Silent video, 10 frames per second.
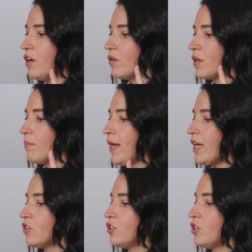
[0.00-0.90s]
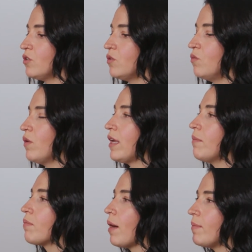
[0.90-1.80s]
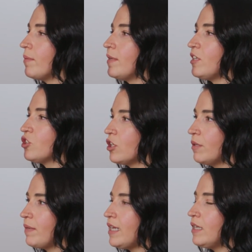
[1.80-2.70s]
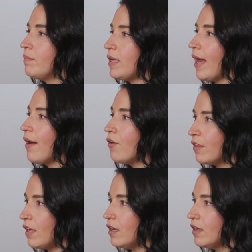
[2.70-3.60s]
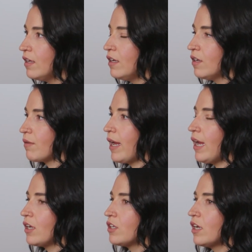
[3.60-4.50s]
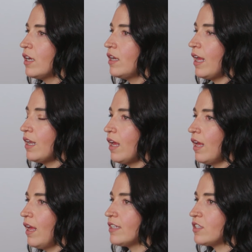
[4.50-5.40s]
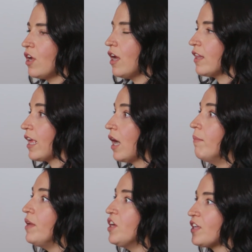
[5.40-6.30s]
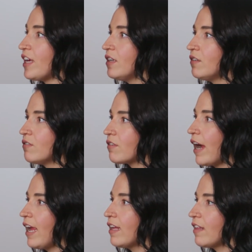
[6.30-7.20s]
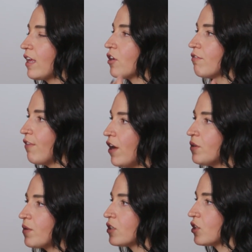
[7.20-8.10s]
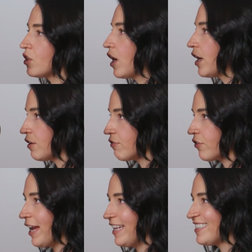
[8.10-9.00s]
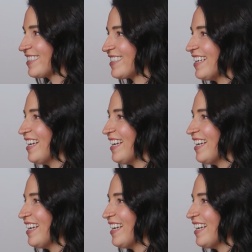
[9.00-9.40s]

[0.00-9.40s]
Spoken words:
compared to what it probably should be to be healthy, right? And it's not like 1 million, right? Yeah. Like your followers are not your friends,